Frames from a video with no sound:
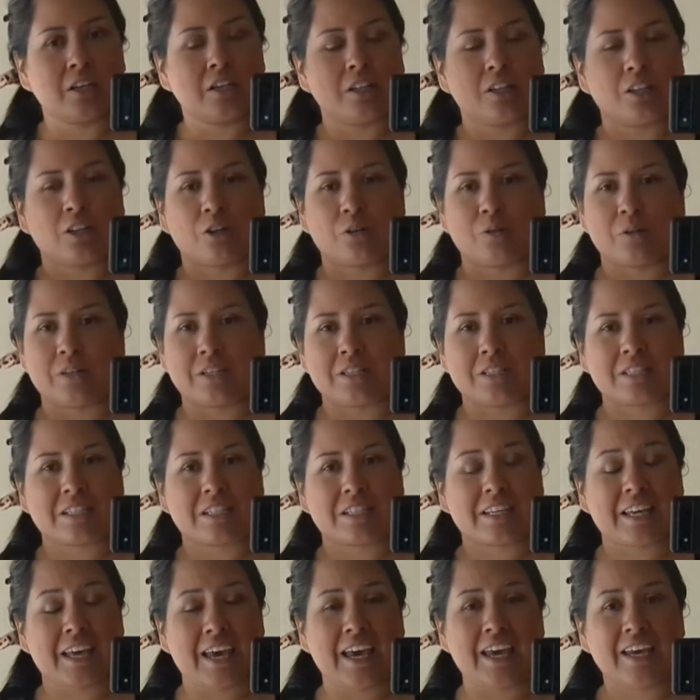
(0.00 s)
There was
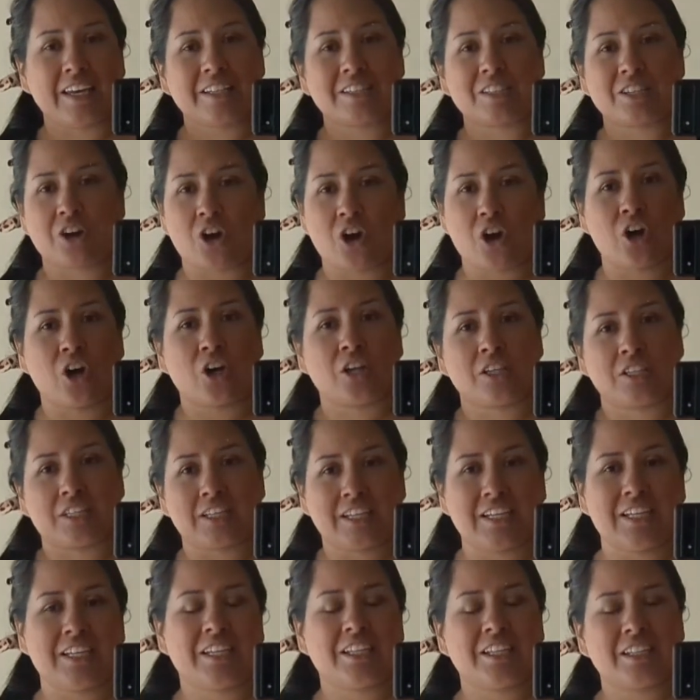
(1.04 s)
caked on
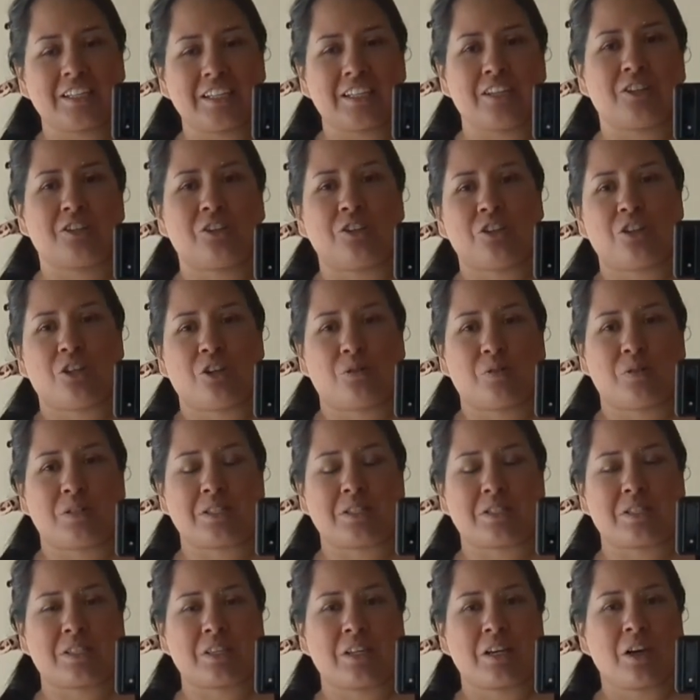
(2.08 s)
kitty litter. There
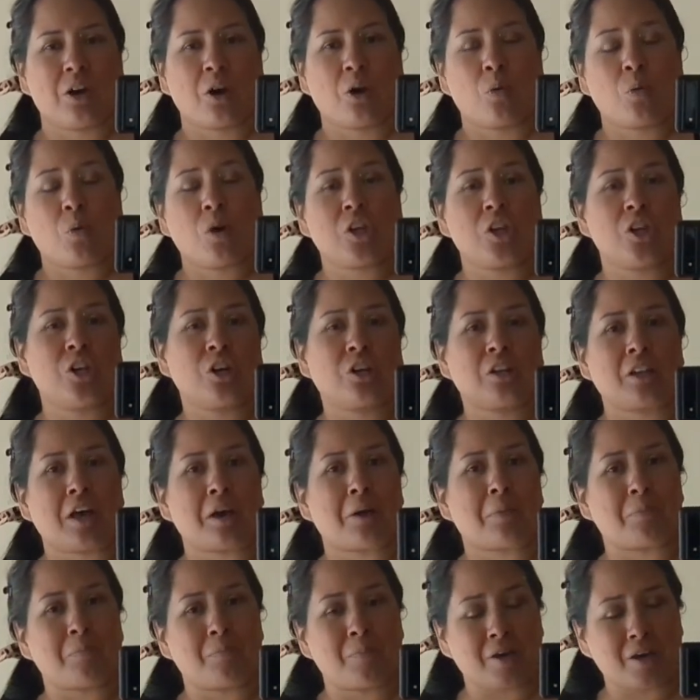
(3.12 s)
was what looked
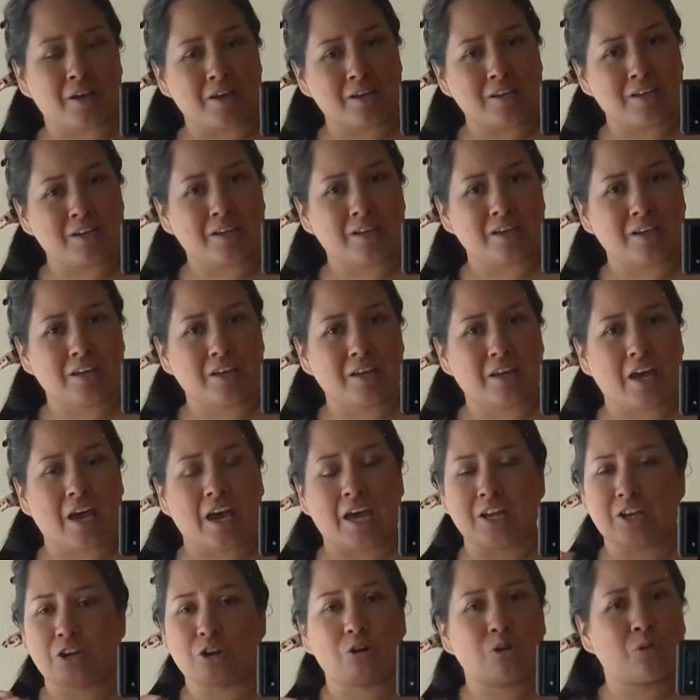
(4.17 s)
like mud.
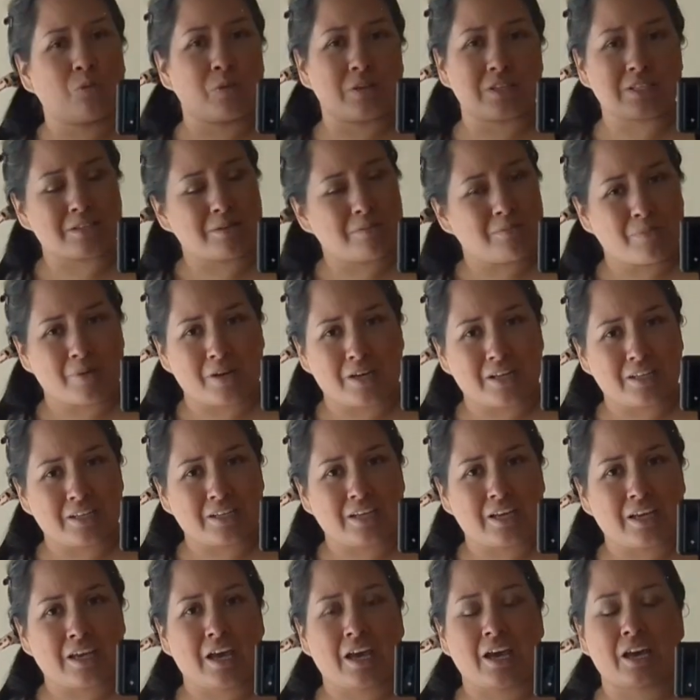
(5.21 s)
I know it wasn't mud.
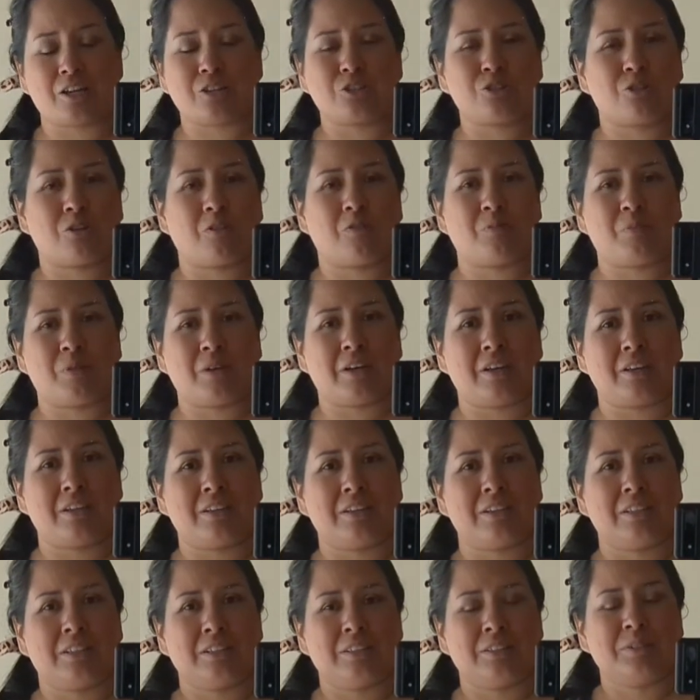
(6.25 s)
It had to have
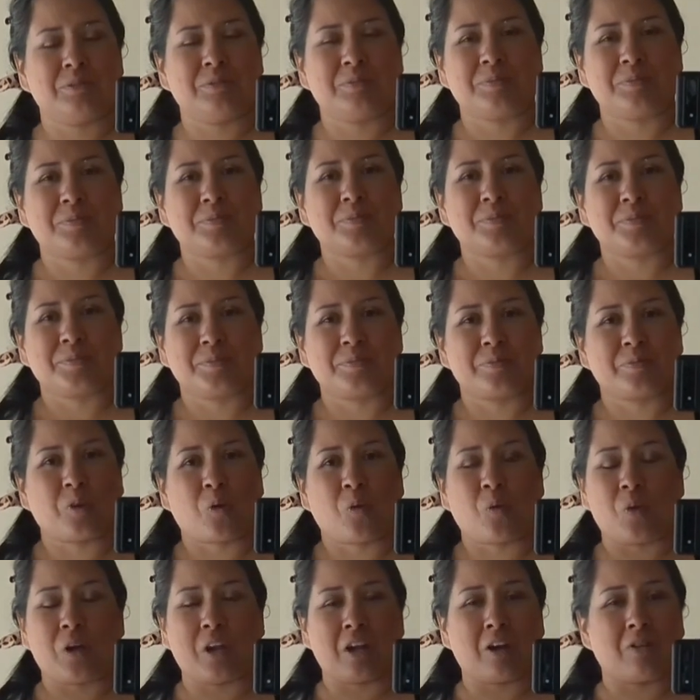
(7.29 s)
been
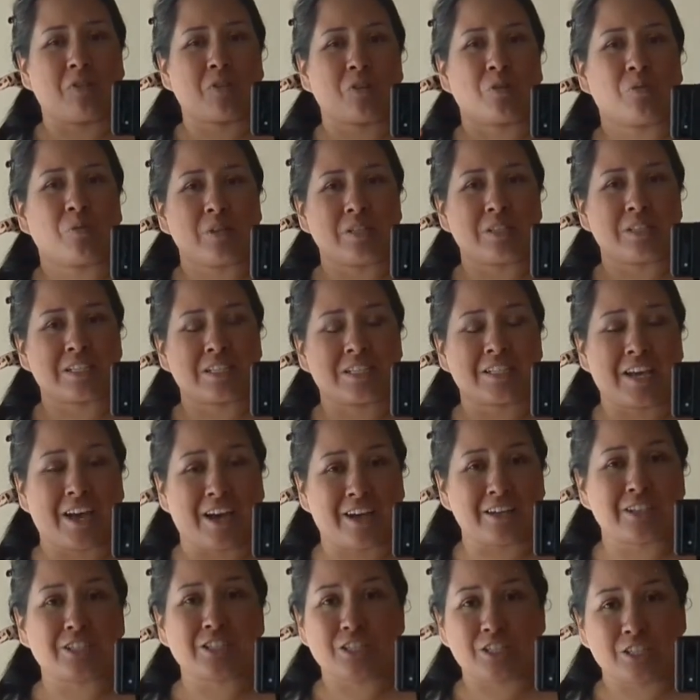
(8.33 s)
whatever was
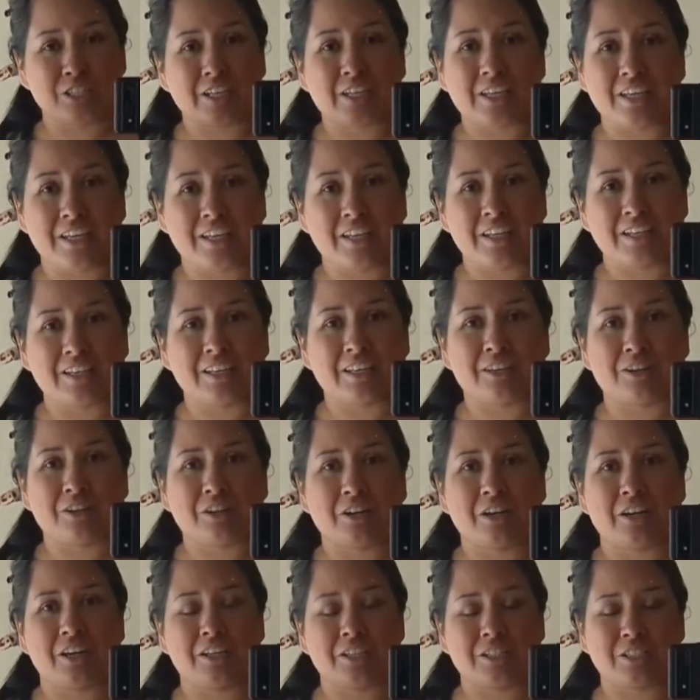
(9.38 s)
attached to the kitty litter.
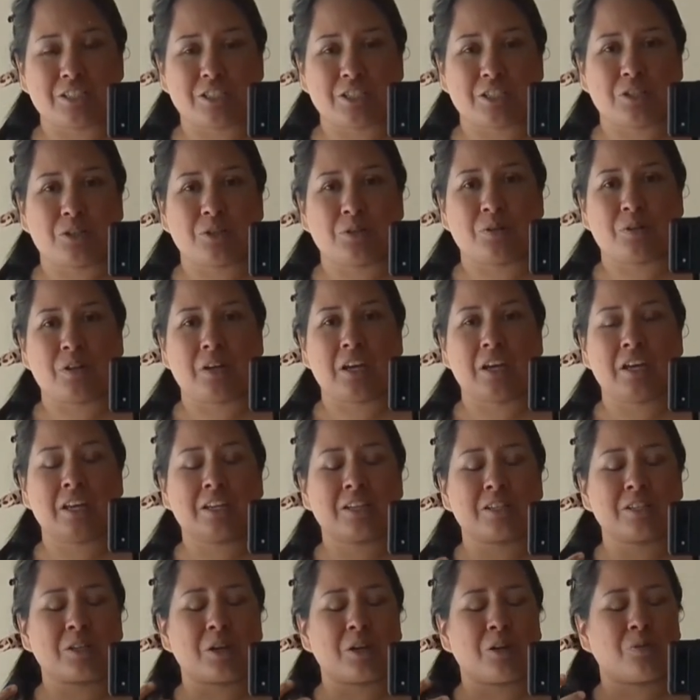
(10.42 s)
And so
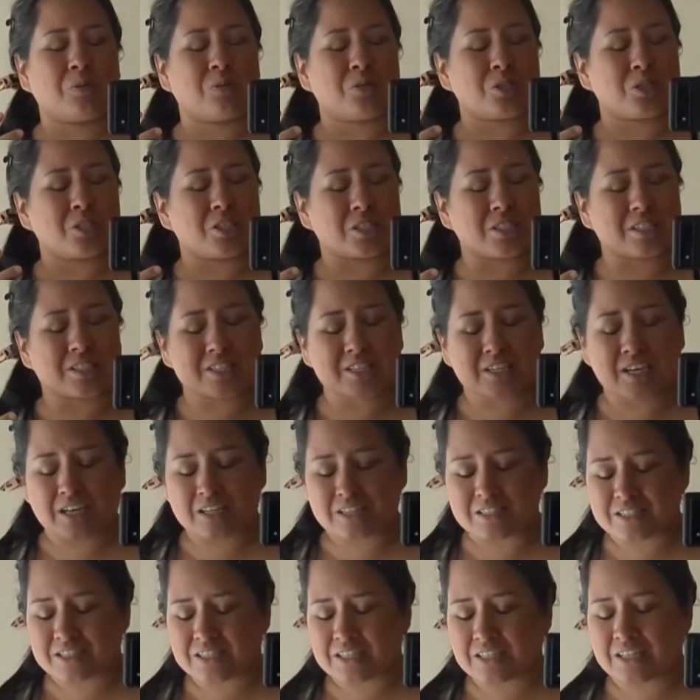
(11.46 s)
it was
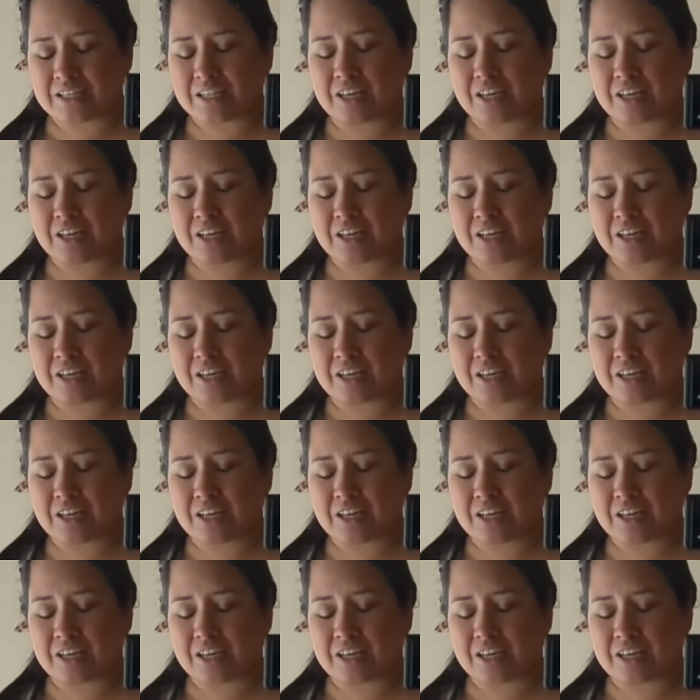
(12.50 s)
disgusting.